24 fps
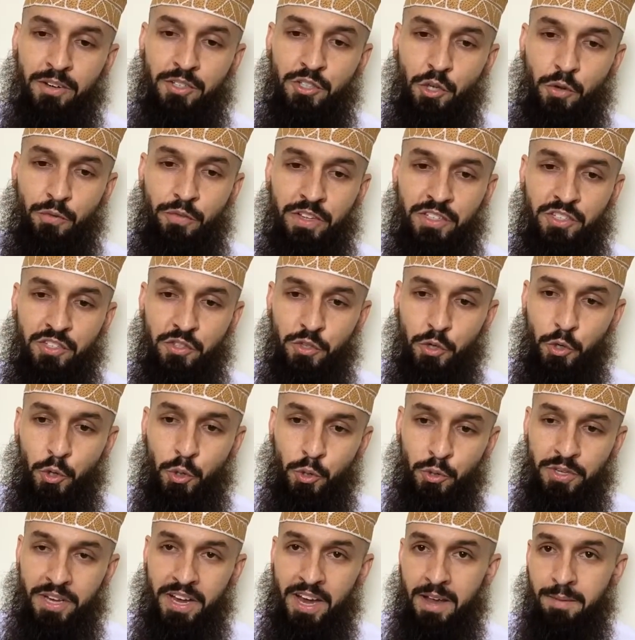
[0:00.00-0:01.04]
So if it's
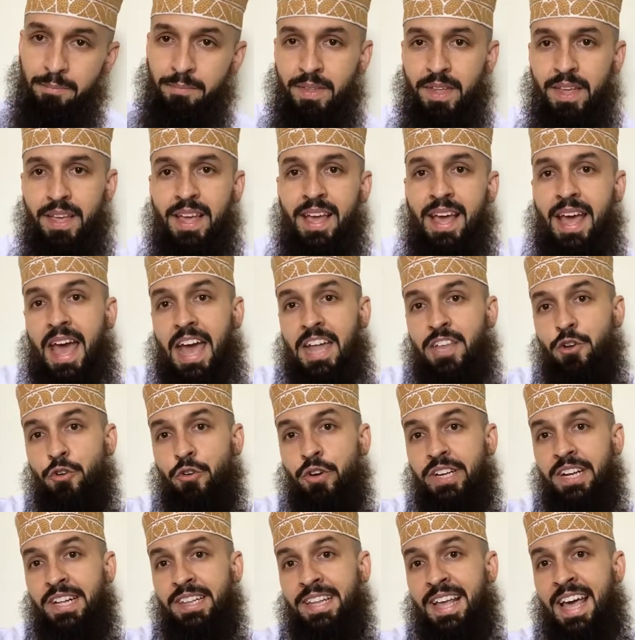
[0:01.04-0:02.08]
Dhuhr time and you're
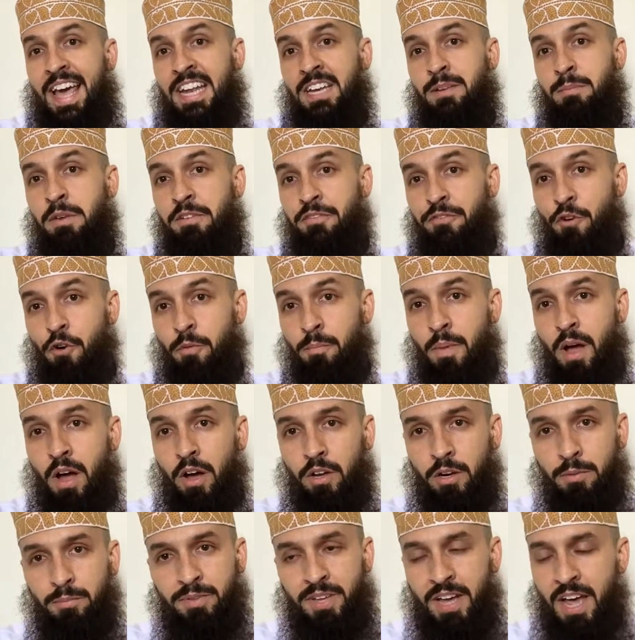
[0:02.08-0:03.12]
going to land before
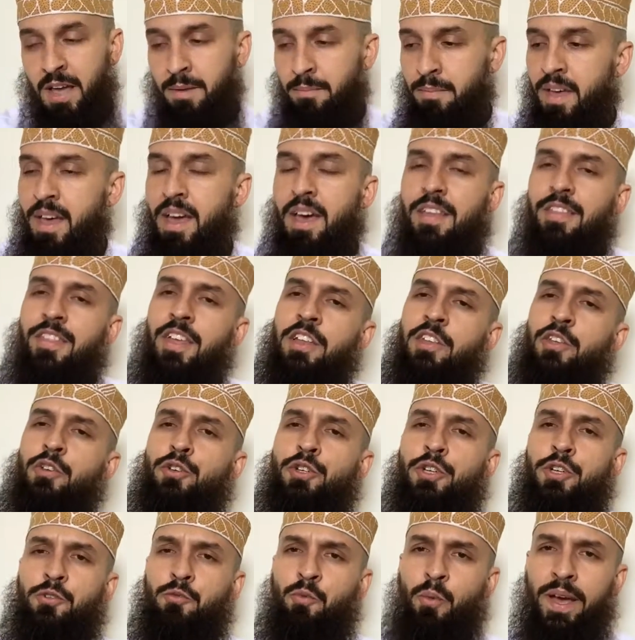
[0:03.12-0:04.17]
Maghrib time, then you
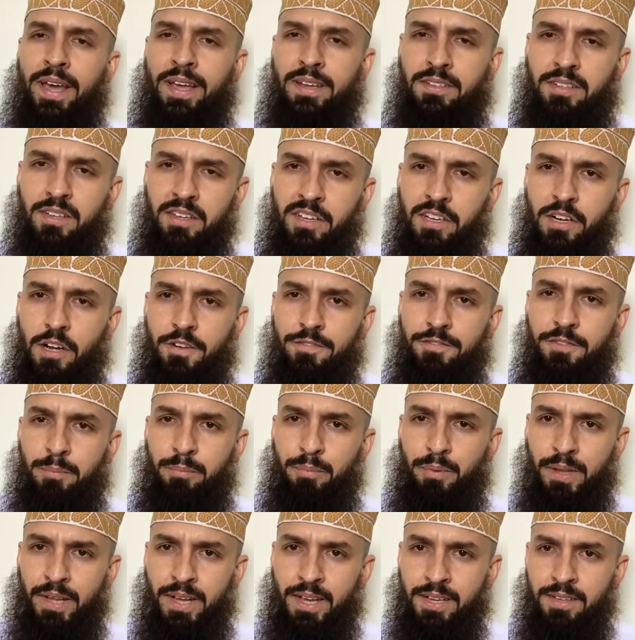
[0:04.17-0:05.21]
should wait to get off the
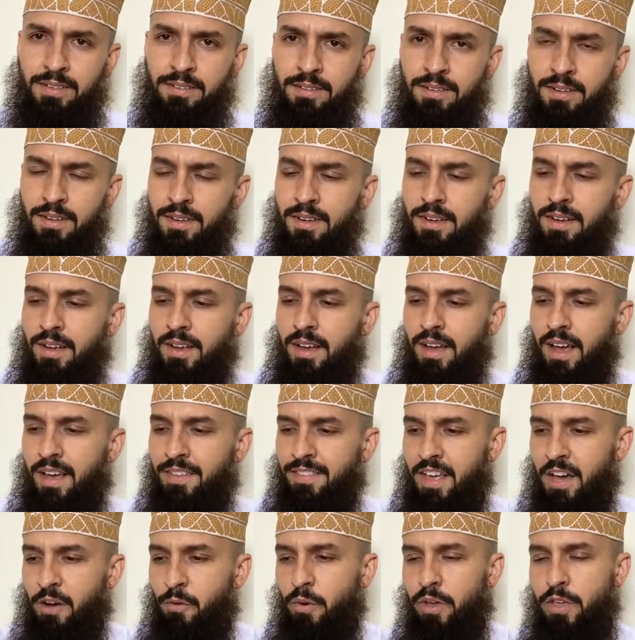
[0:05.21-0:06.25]
plane,
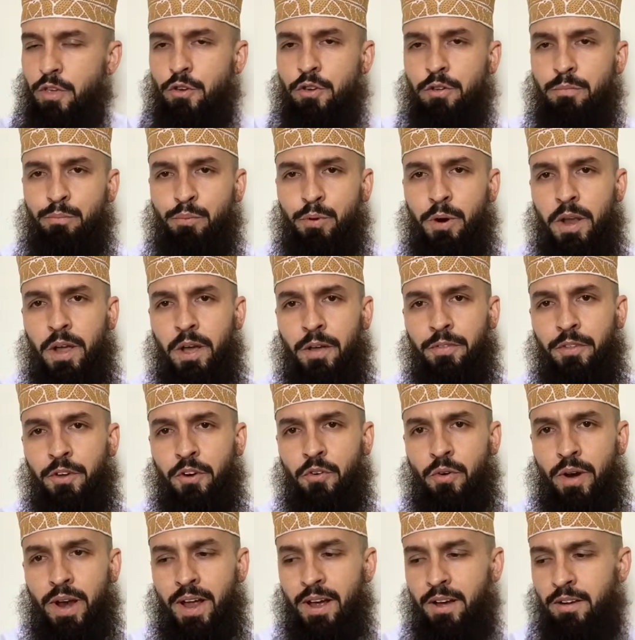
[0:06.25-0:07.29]
and that way you can pray on the
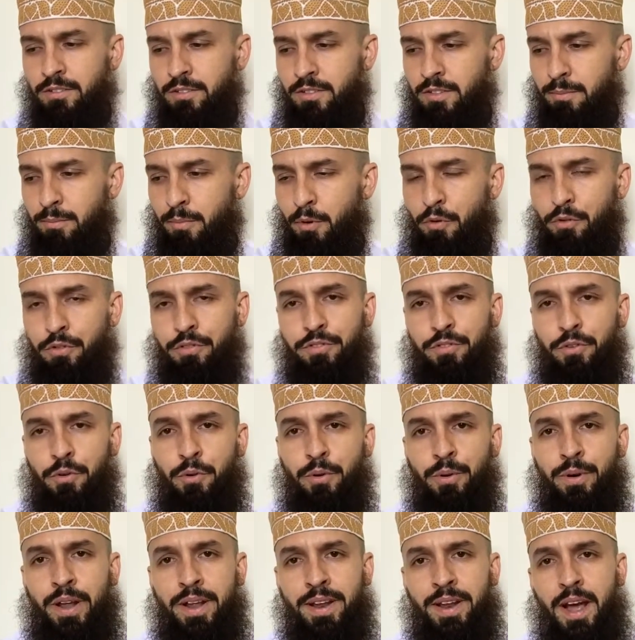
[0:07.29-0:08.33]
ground, both
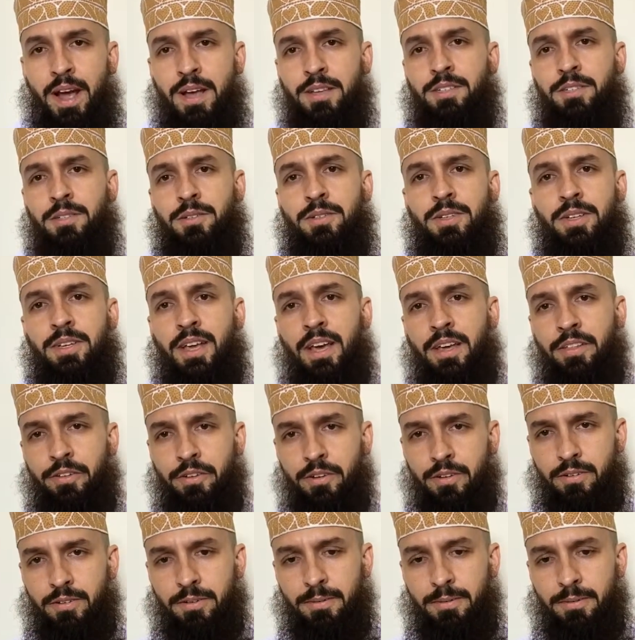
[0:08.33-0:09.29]
Dhuhr and Asr together.